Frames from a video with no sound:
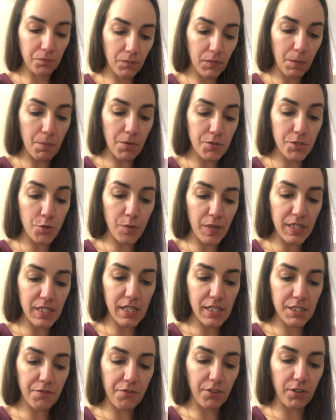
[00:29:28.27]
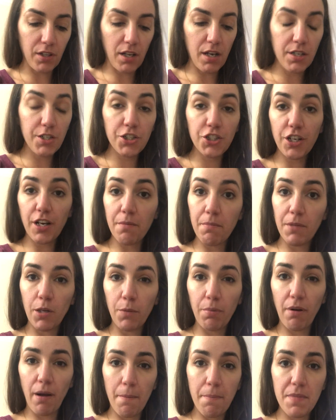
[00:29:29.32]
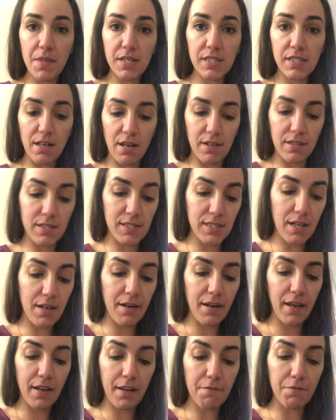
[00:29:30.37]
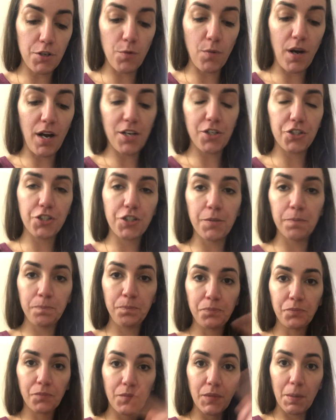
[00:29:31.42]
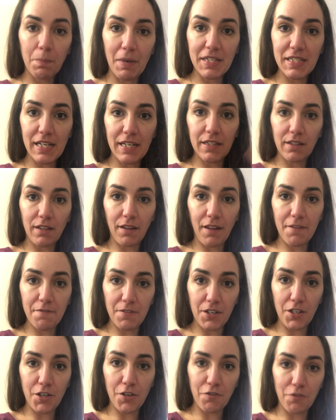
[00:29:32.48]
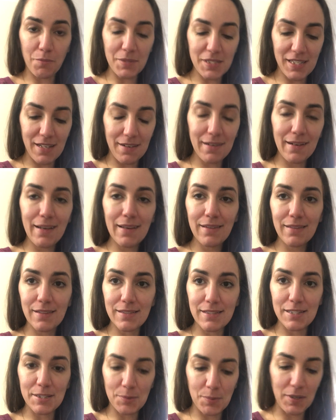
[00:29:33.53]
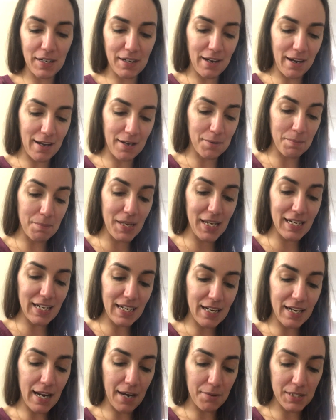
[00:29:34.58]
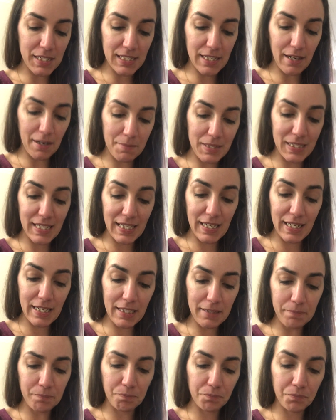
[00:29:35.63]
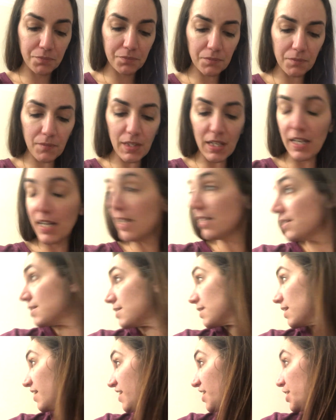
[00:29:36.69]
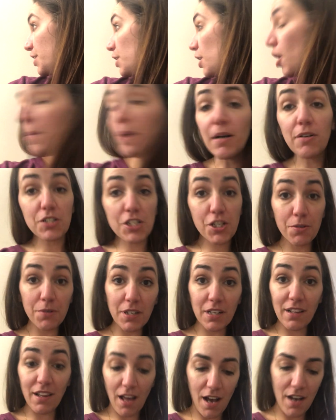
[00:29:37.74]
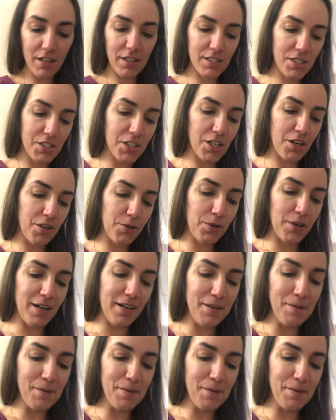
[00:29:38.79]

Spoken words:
most weekdays for lunch. I meal prep this on Sunday. If you watched my day in the life video from Sunday, this is what I've made, and now it's time to eat it. It's about 2 o'clock, so